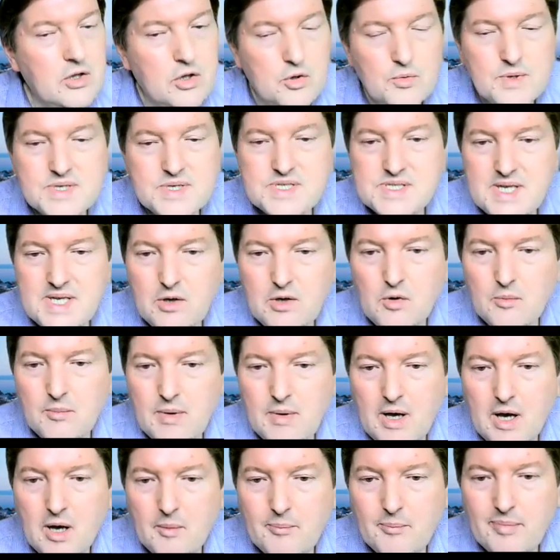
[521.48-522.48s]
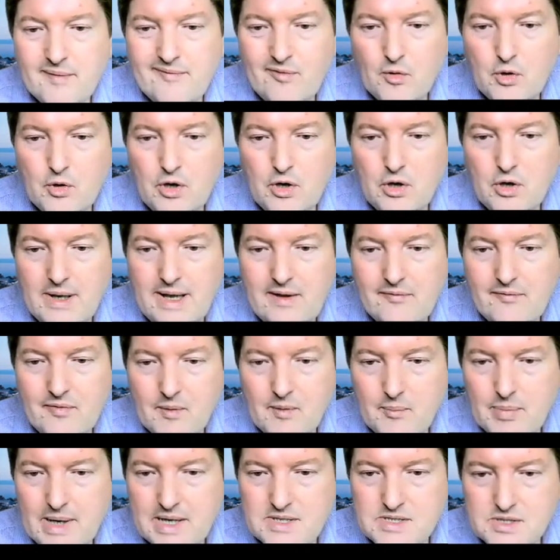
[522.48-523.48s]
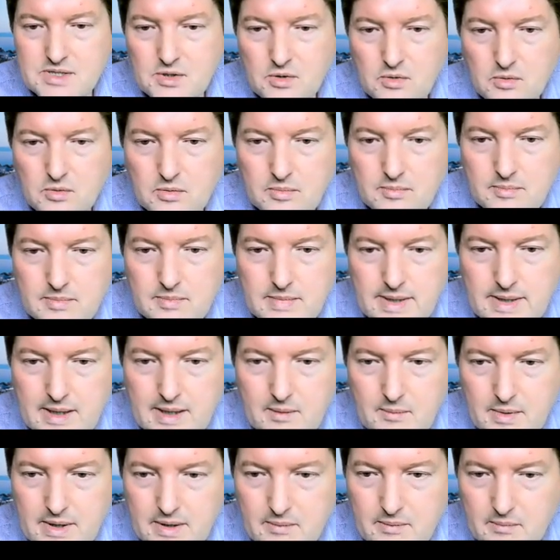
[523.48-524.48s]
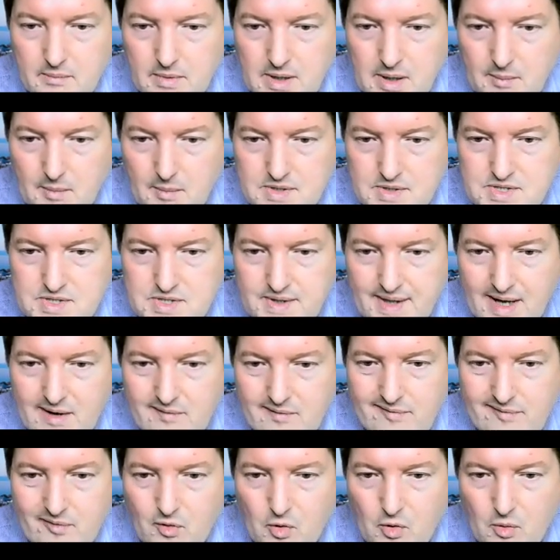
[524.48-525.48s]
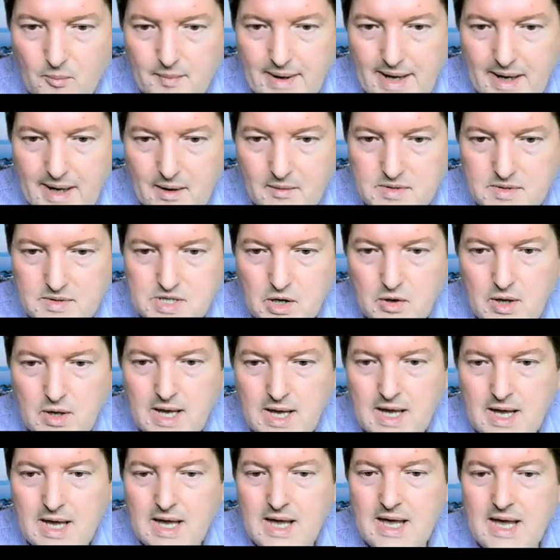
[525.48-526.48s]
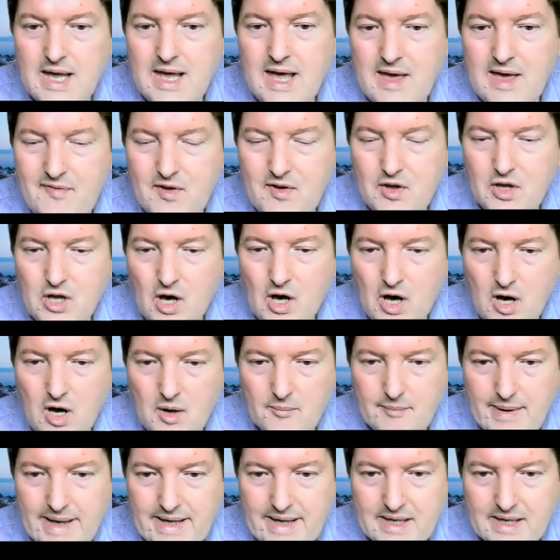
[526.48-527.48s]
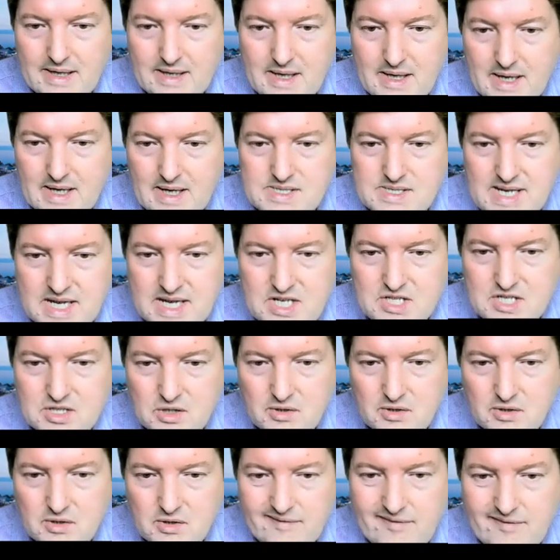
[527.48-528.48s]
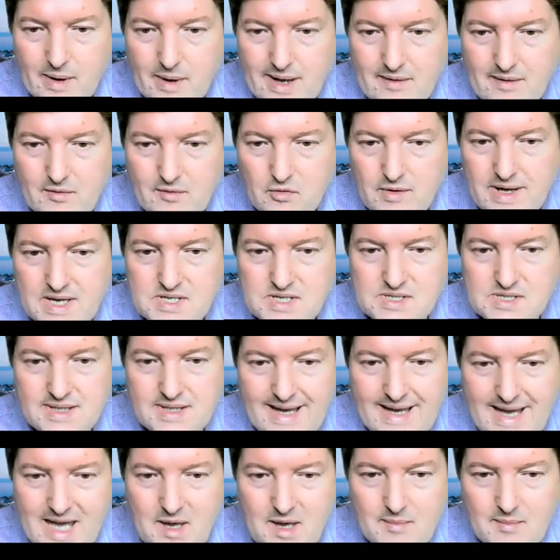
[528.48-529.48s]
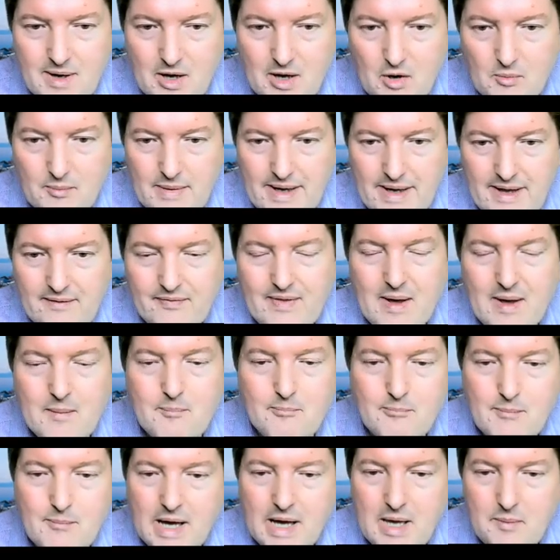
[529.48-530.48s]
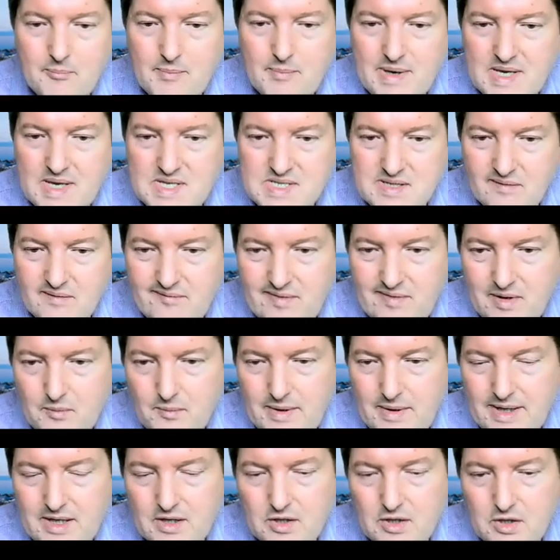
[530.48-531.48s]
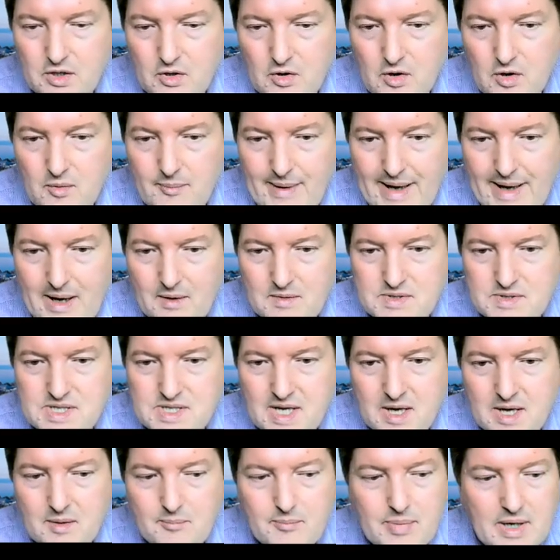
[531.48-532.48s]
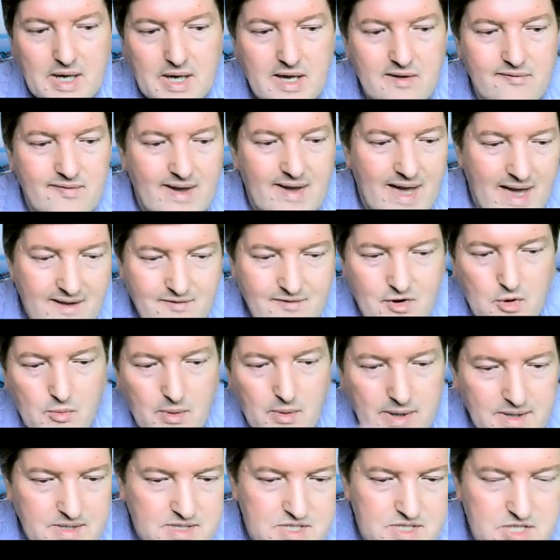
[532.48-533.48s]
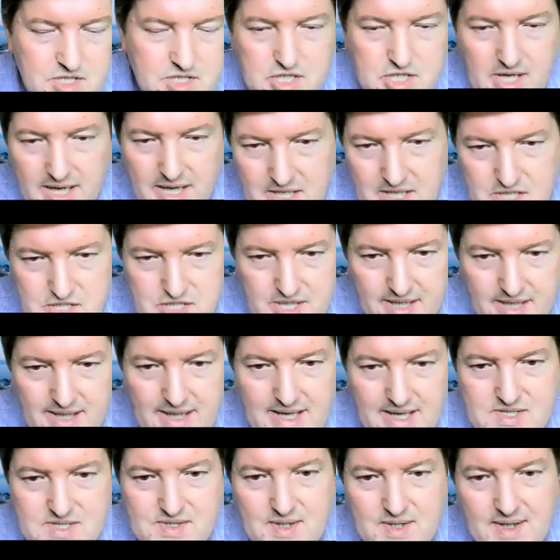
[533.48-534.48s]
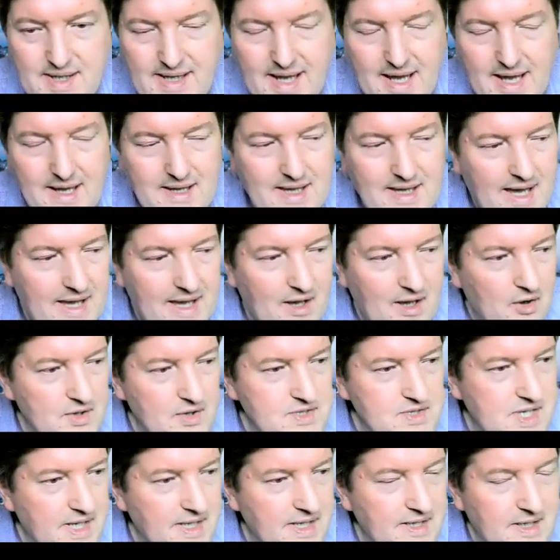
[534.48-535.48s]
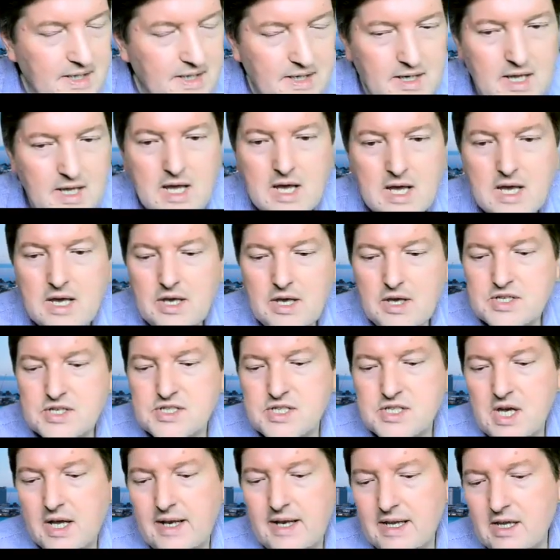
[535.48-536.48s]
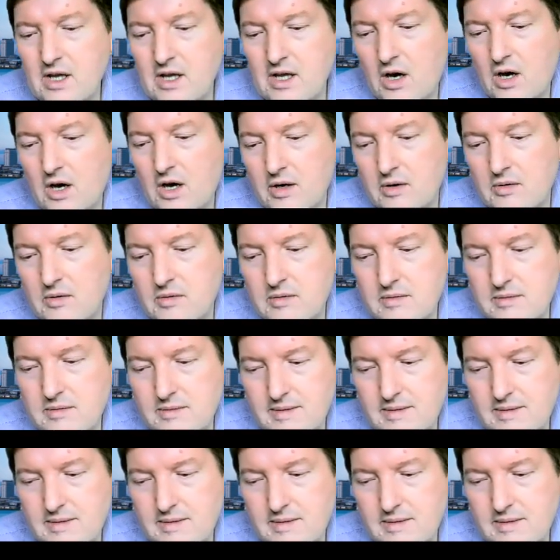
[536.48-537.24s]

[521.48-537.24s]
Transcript: will see your mark before you leave the practical. Yeah, we'll come on to that form now. So if you can't make a session for whatever reason, email me. There might be something we can do about it, but if everyone's changing, it's going to get chaotic, and you certainly can't